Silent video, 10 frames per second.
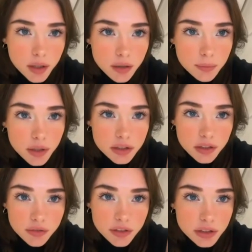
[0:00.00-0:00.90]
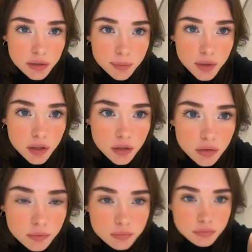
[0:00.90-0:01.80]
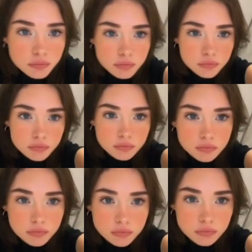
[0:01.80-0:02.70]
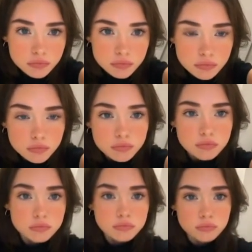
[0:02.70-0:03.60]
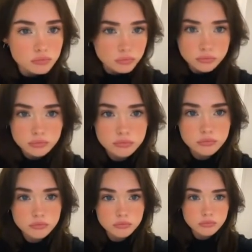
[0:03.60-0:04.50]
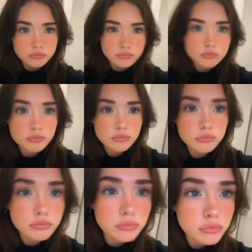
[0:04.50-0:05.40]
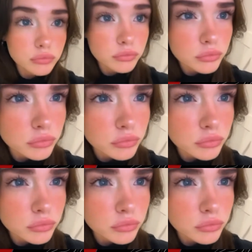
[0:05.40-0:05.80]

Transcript: I couldn't I couldn't separate myself from like, man, wow, this is really happening.